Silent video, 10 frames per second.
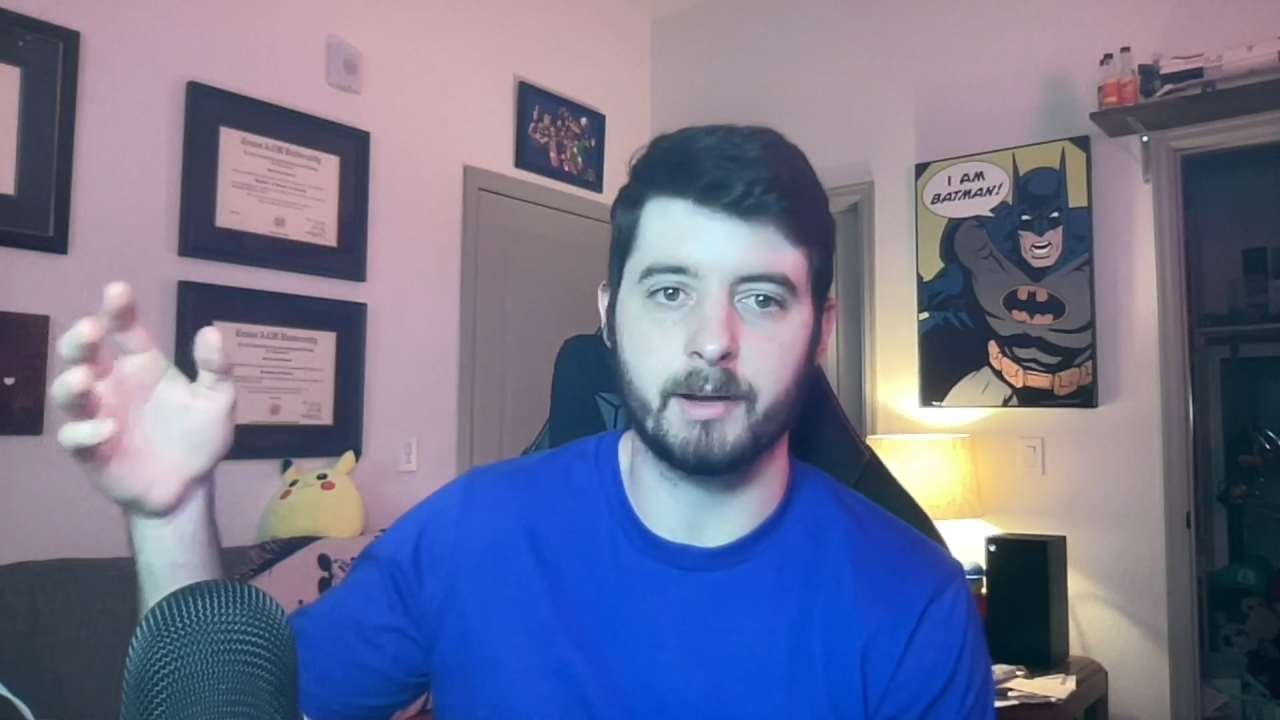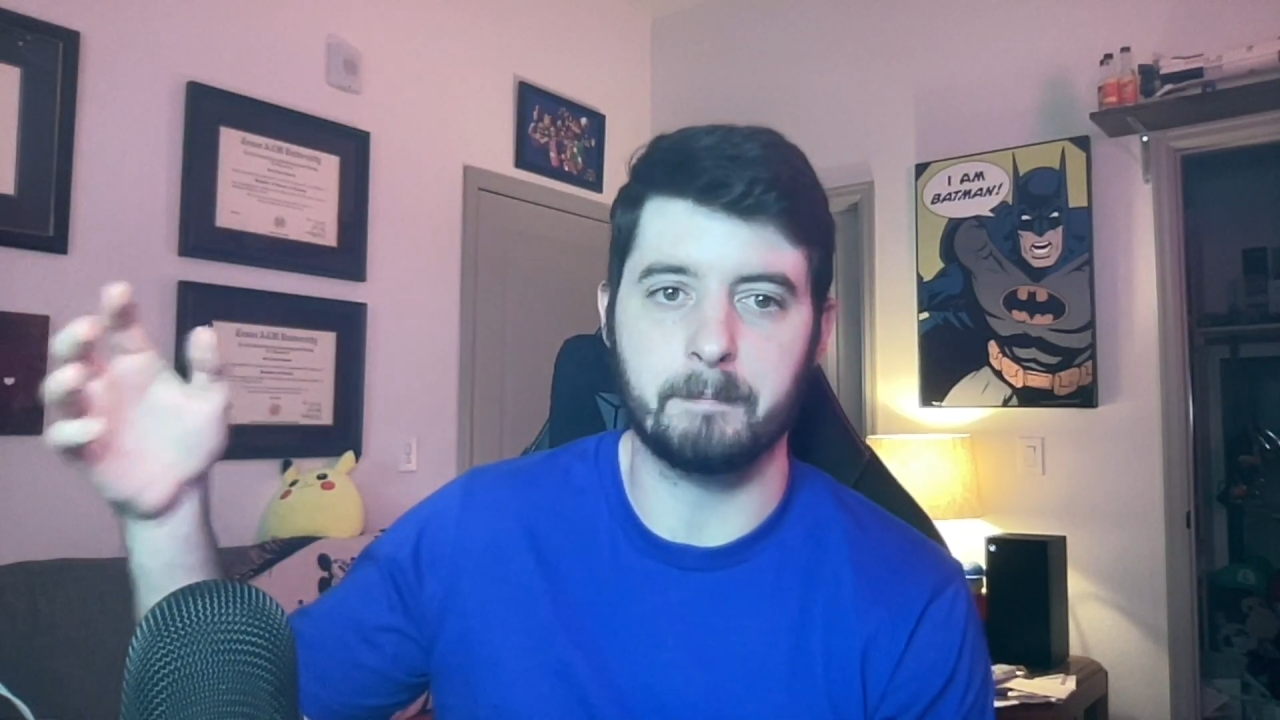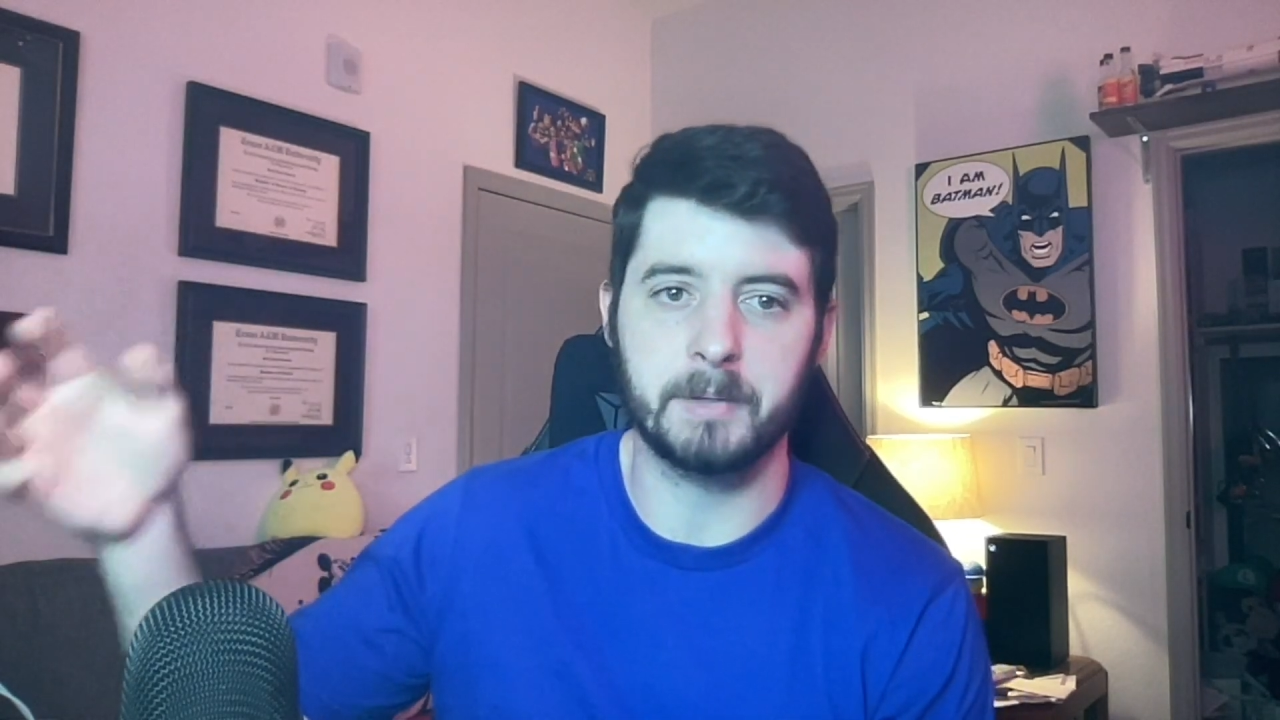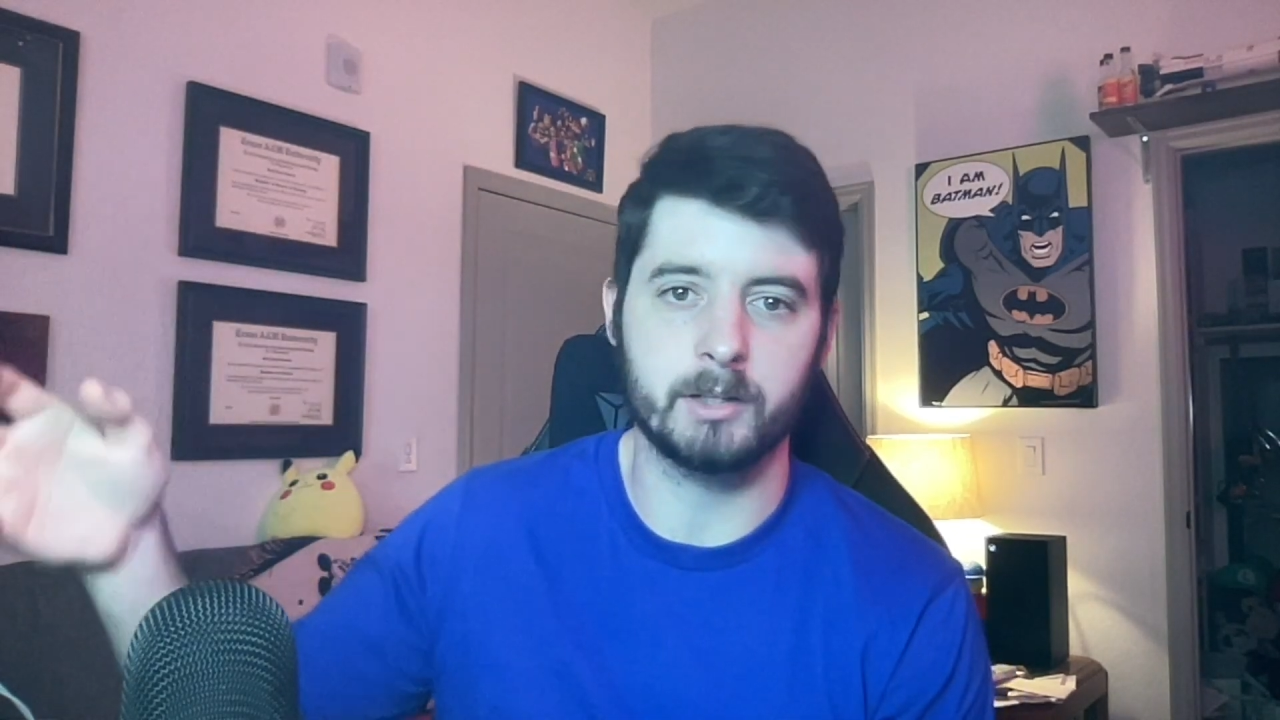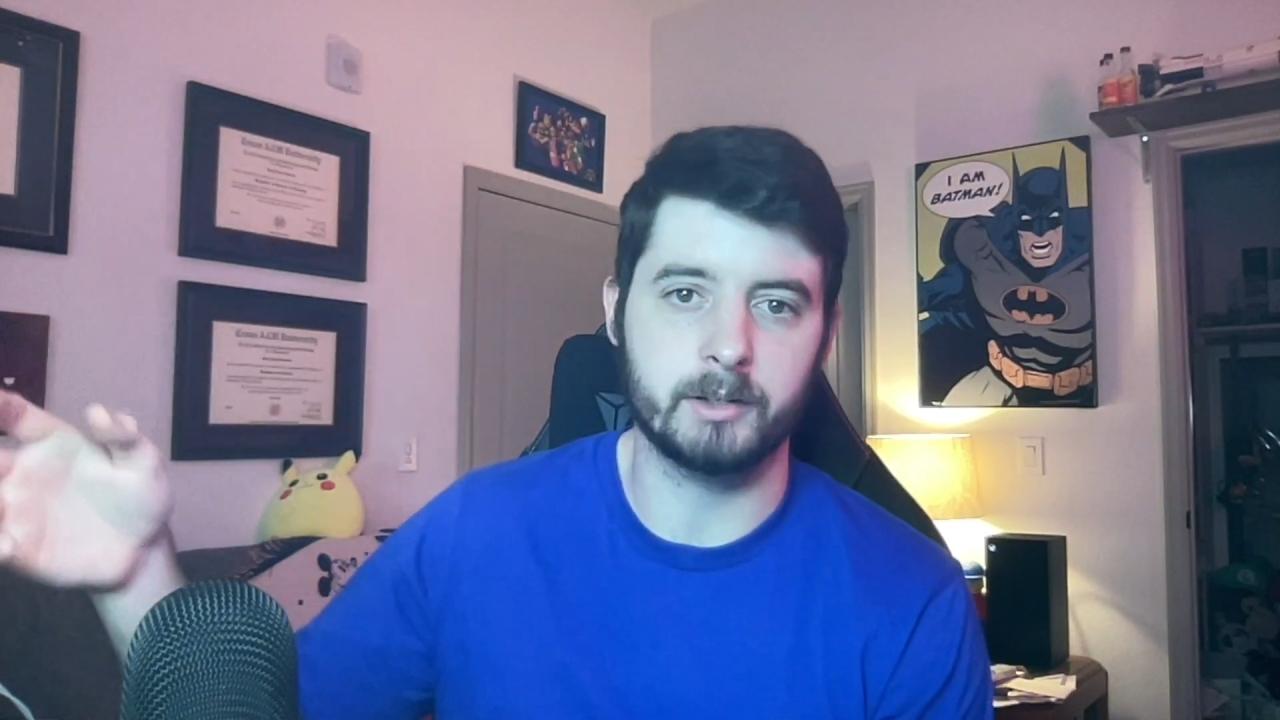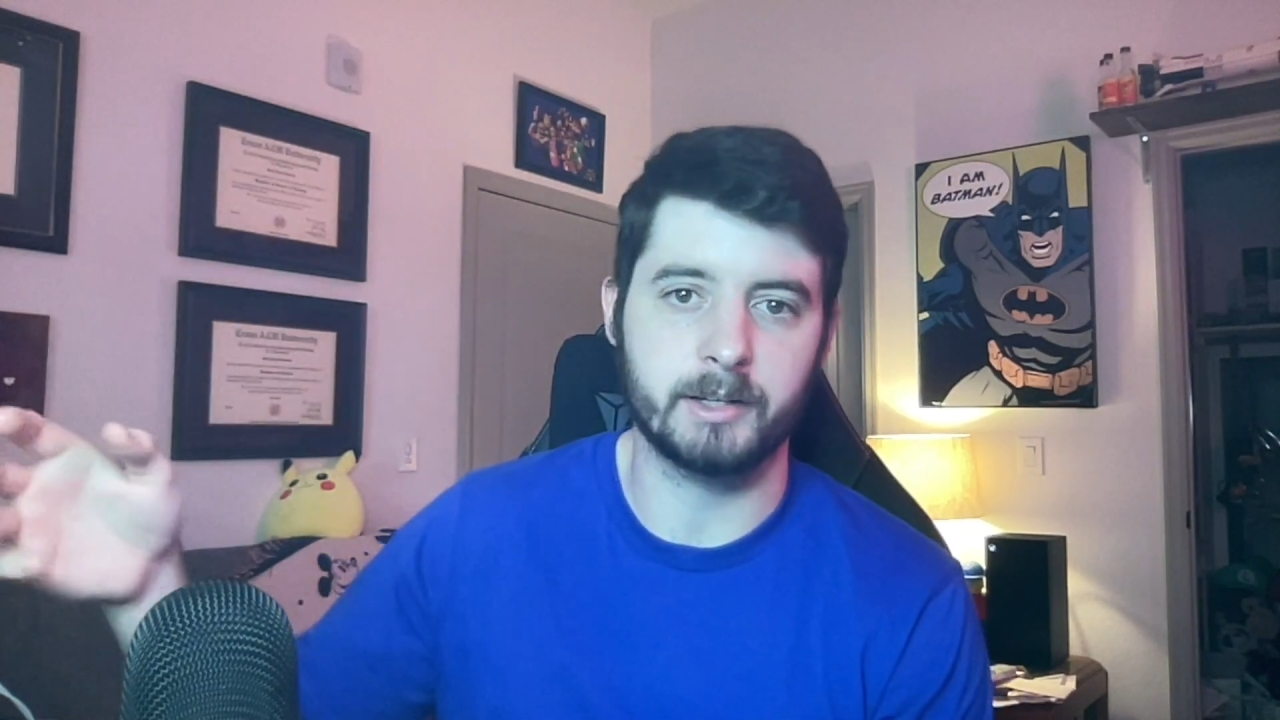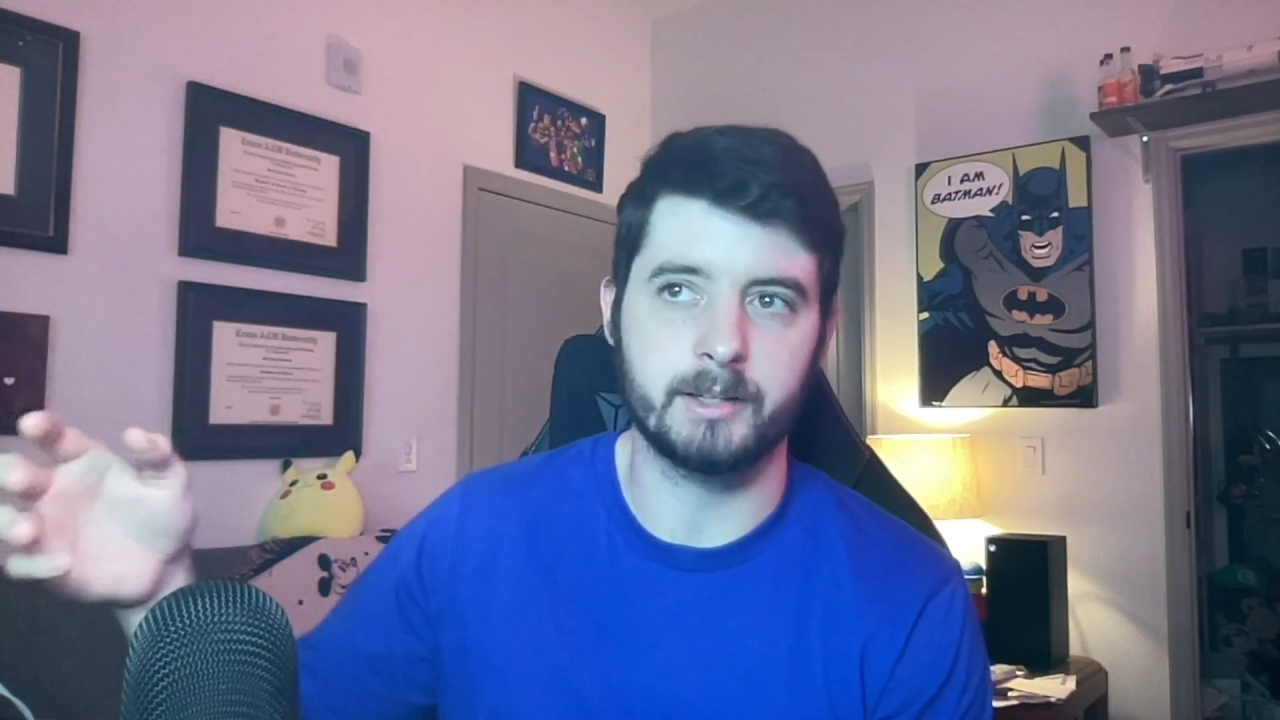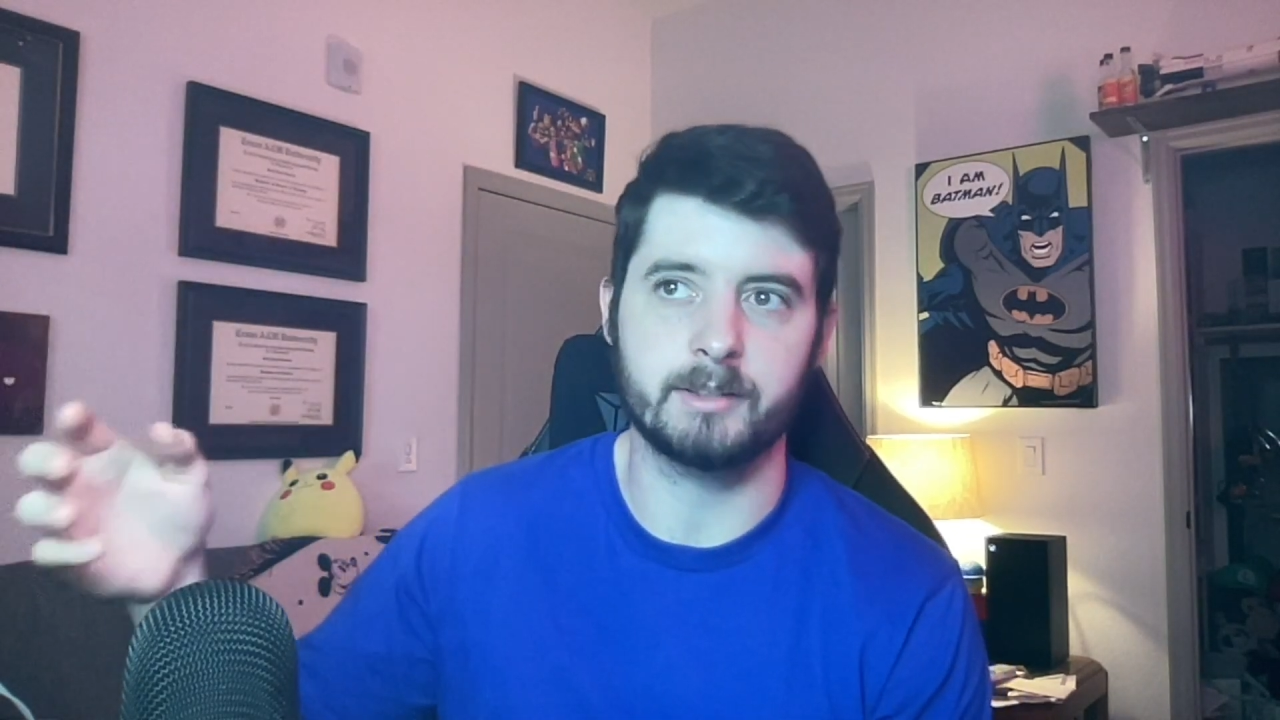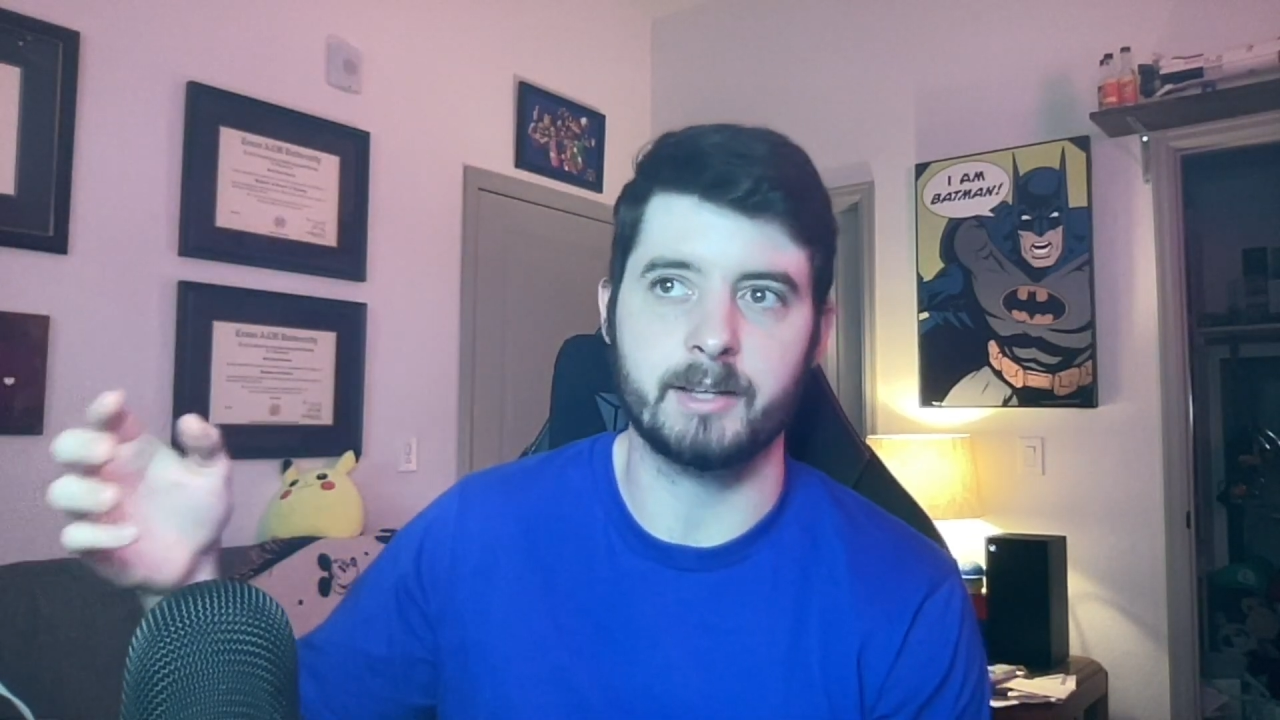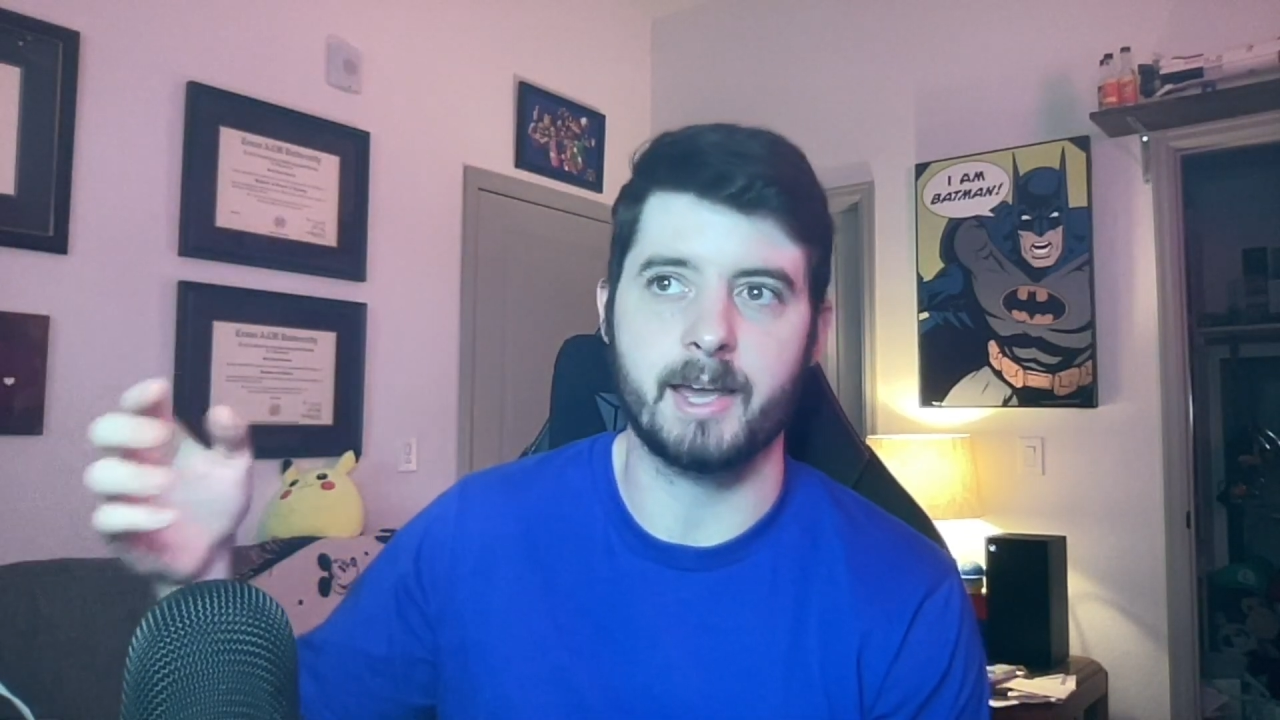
abilities